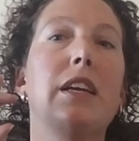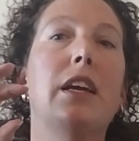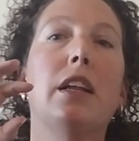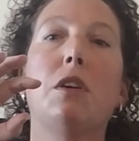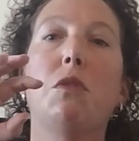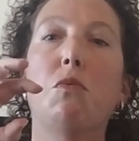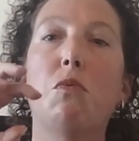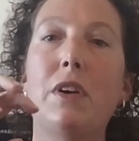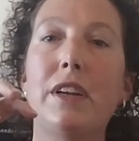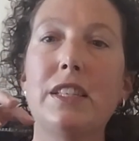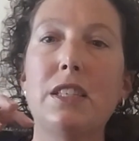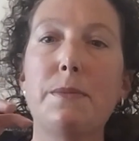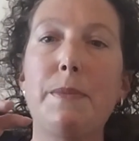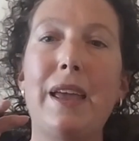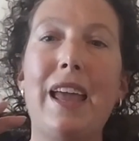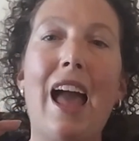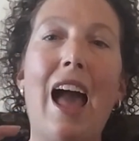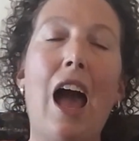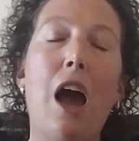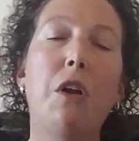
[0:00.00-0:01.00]
and a resume,
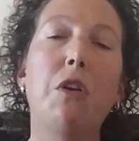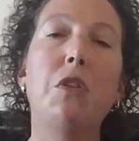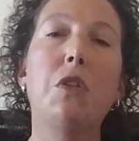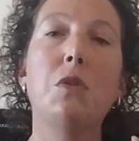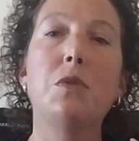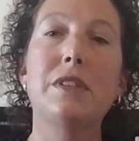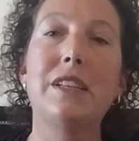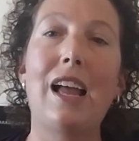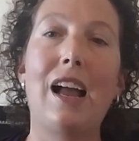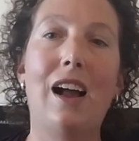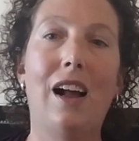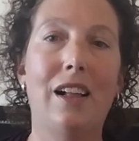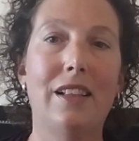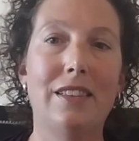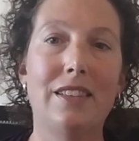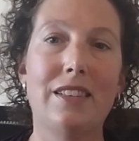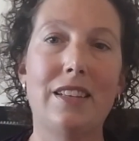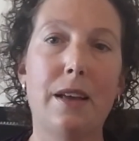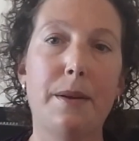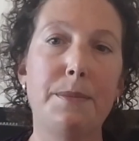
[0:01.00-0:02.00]
how do those
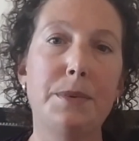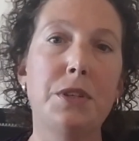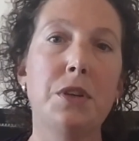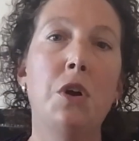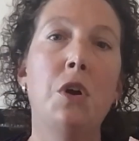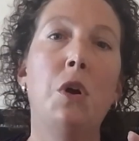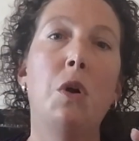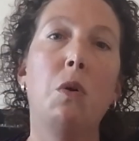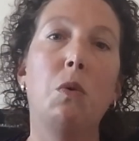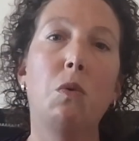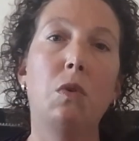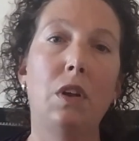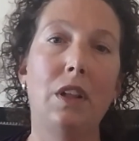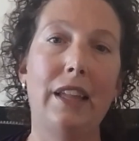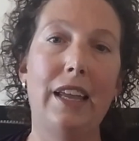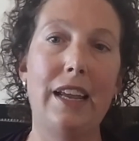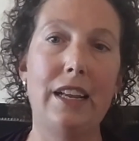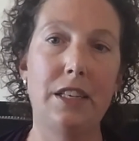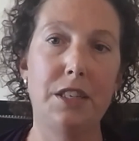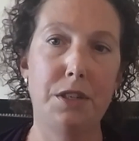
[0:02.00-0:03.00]
concepts
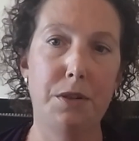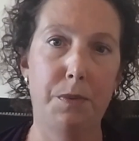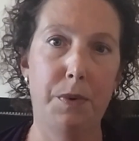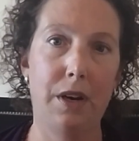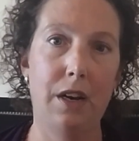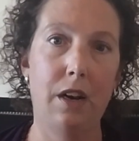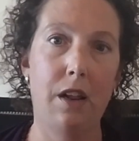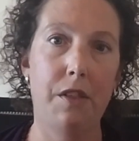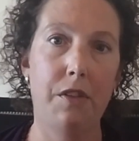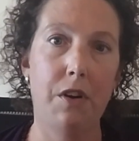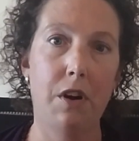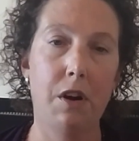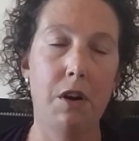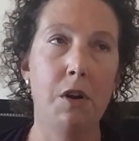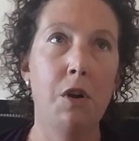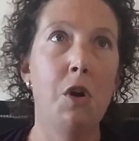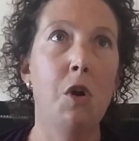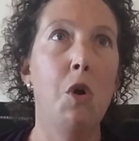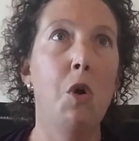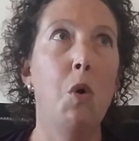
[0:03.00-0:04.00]
relate to one another?
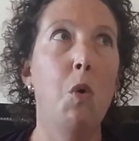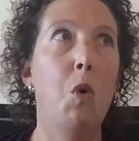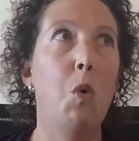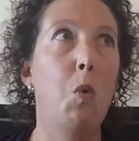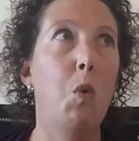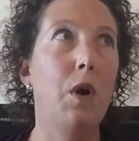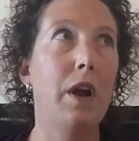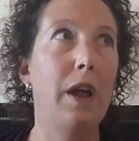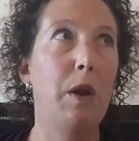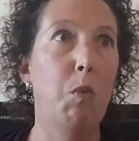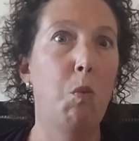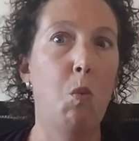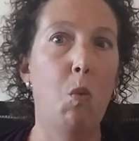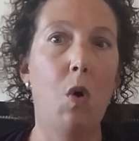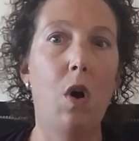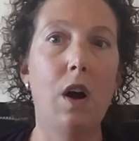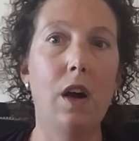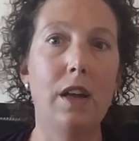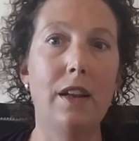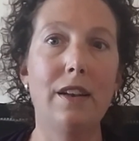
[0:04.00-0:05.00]
Can
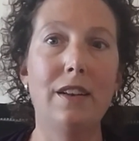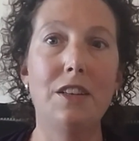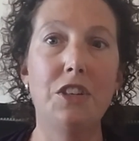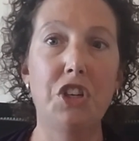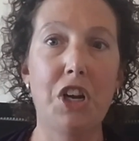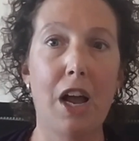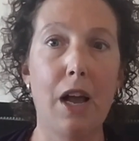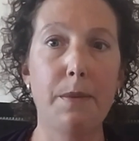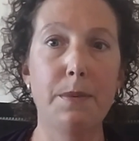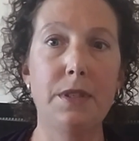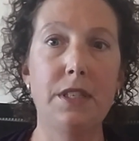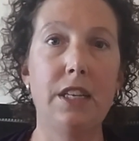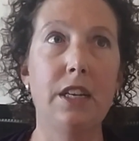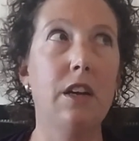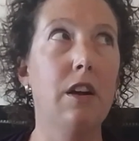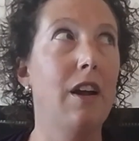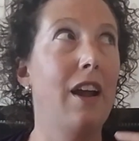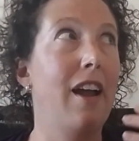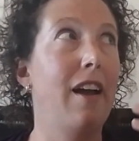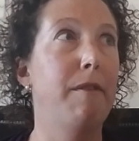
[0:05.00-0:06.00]
one job
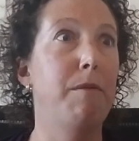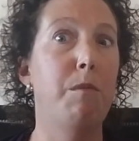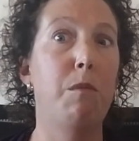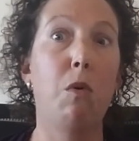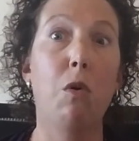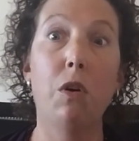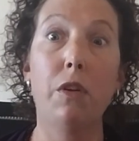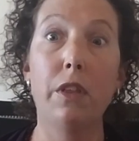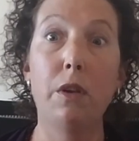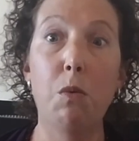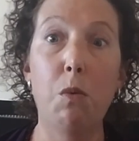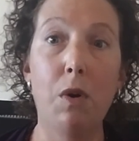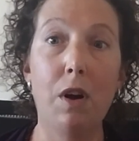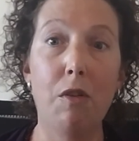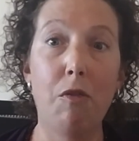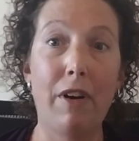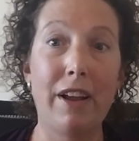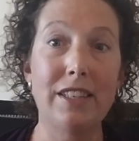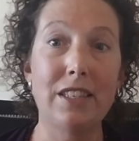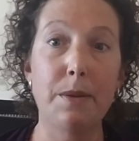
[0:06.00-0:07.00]
seeker have more than one
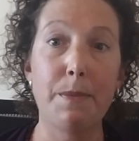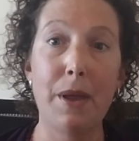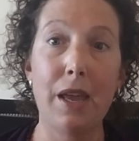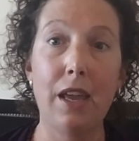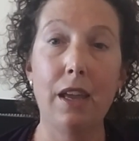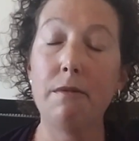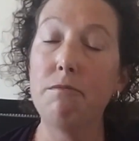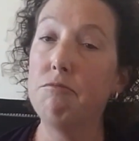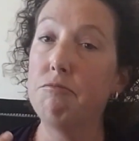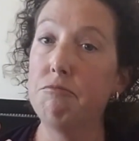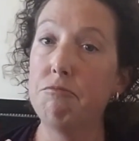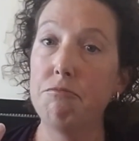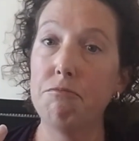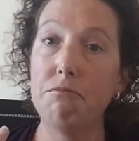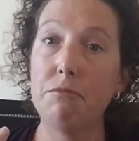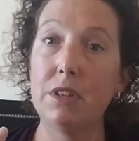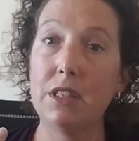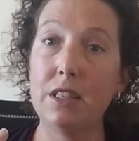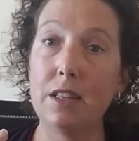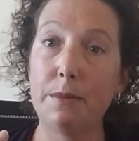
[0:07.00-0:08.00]
resume?
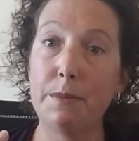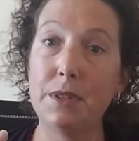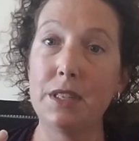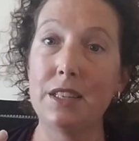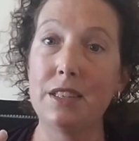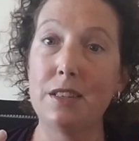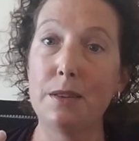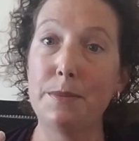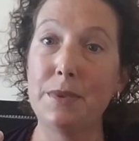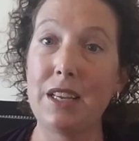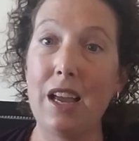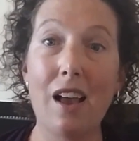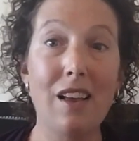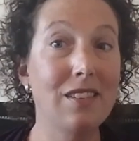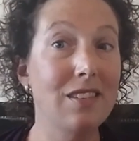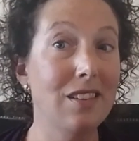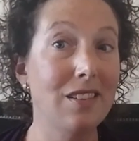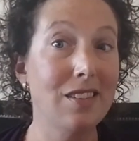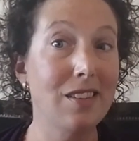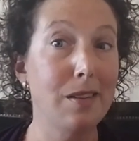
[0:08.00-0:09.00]
In some systems,
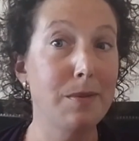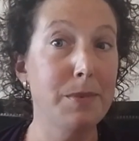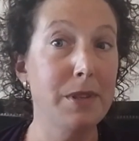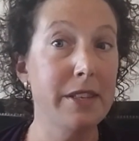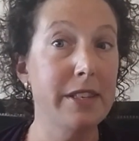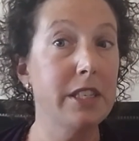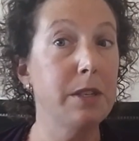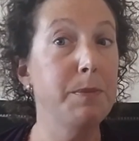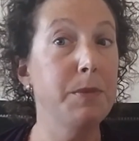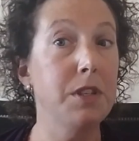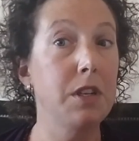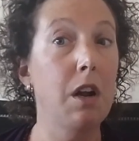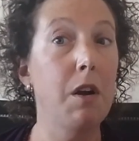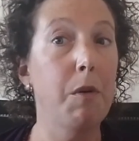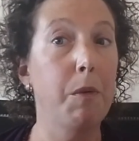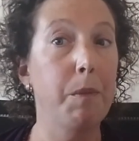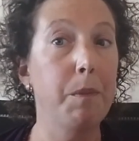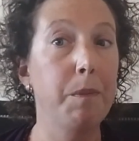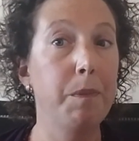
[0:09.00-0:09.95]
yes, in some systems, no,